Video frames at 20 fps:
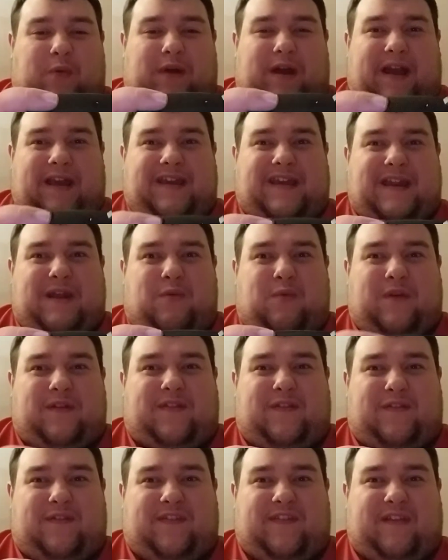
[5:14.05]
I cannot wait to
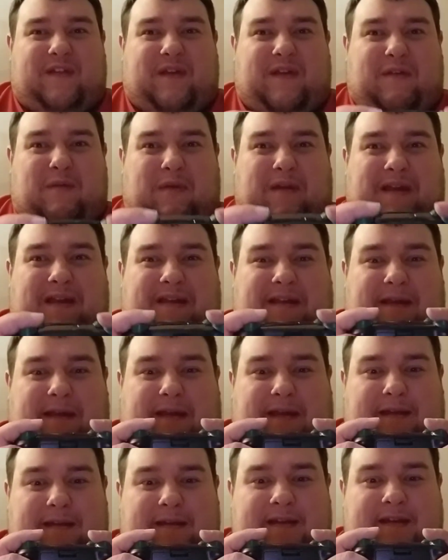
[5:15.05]
use this thing.
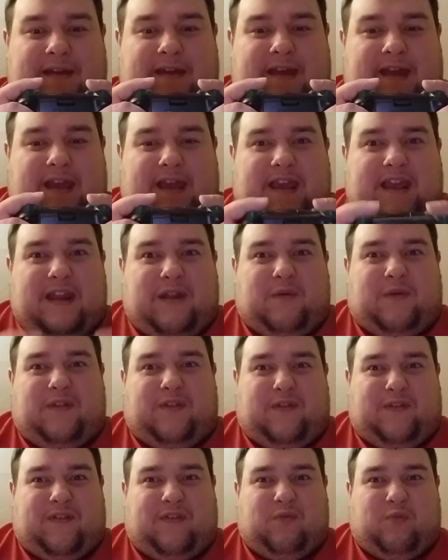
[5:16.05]
I cannot wait to
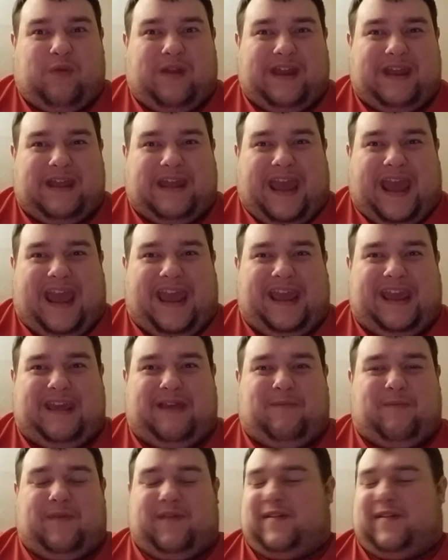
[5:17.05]
use this when I game.